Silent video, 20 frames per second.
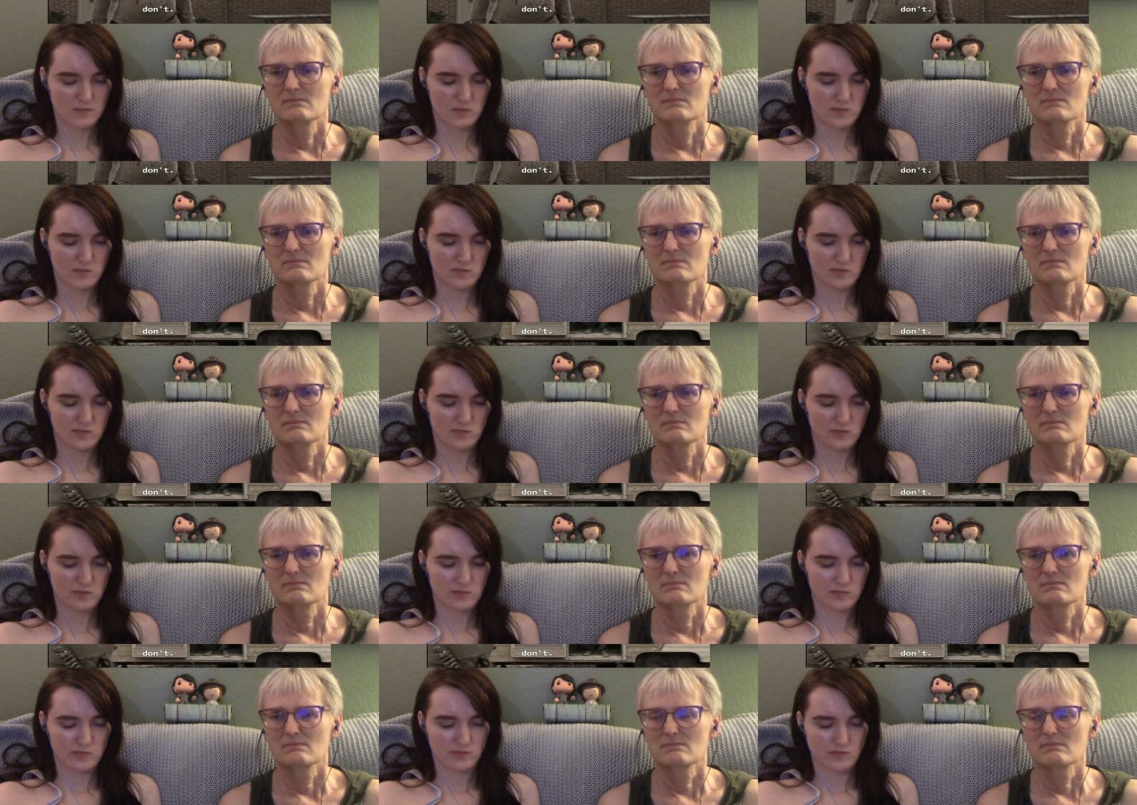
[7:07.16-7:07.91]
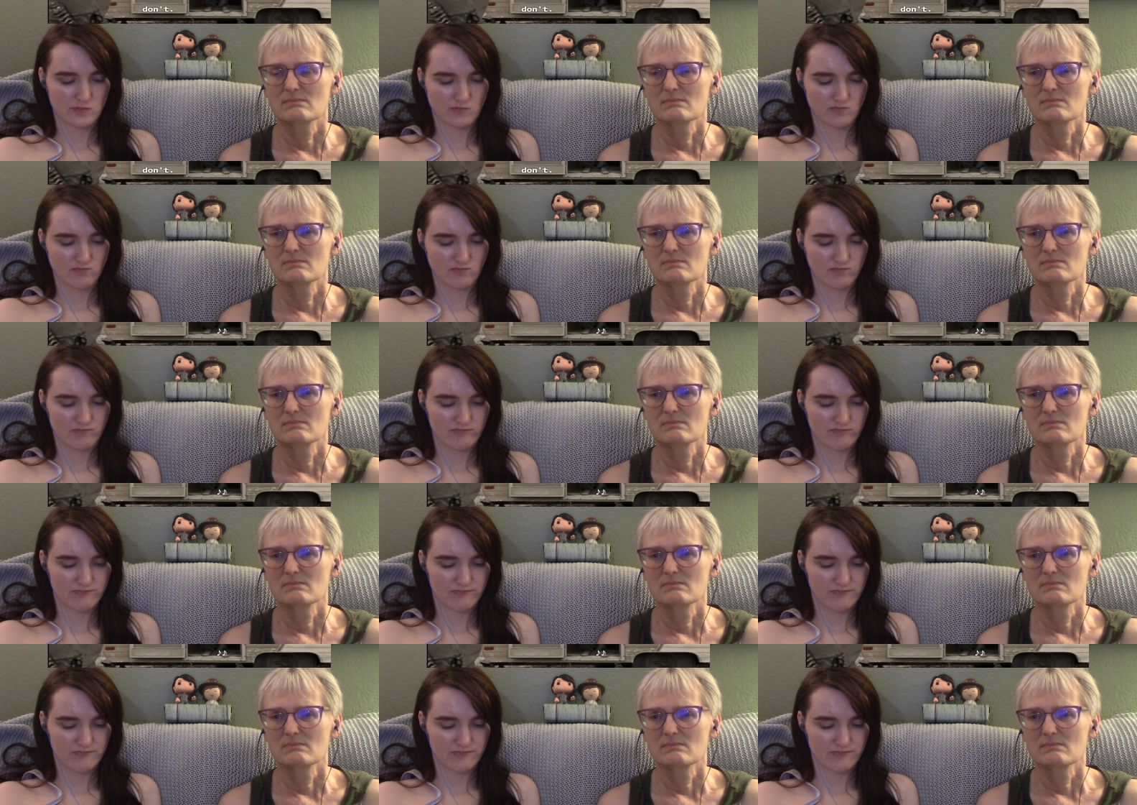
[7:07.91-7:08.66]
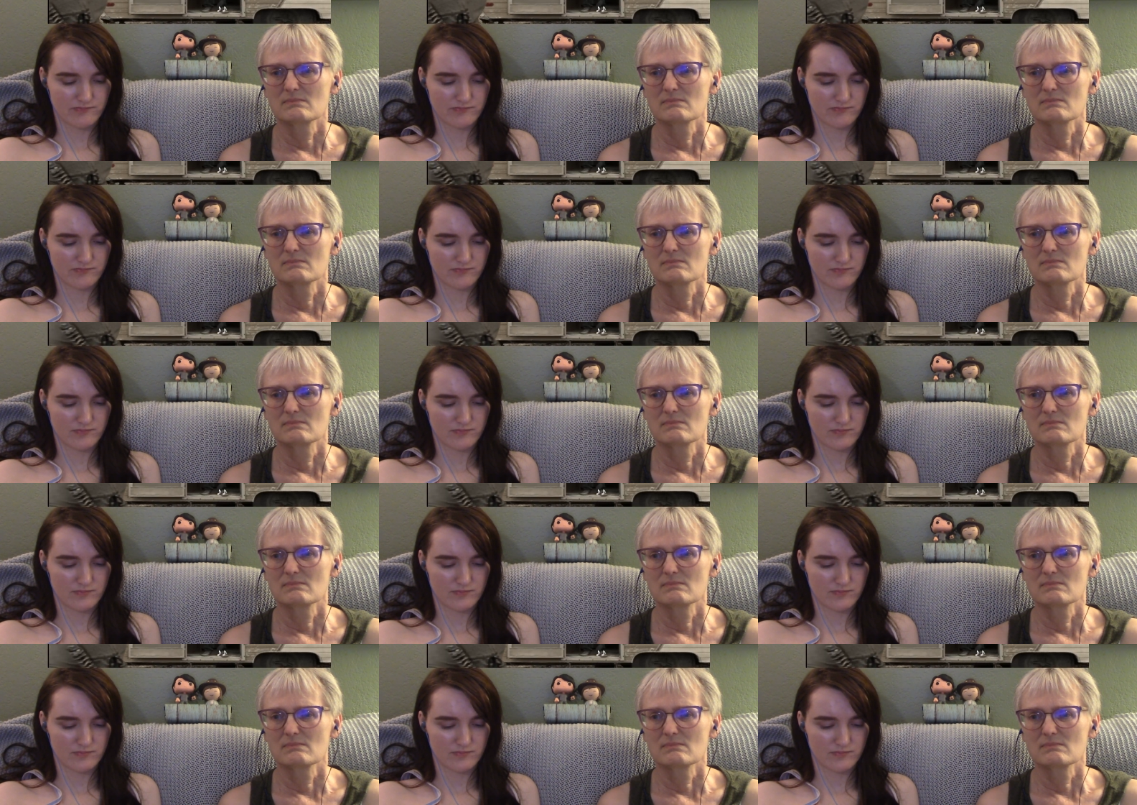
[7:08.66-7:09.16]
[no speech]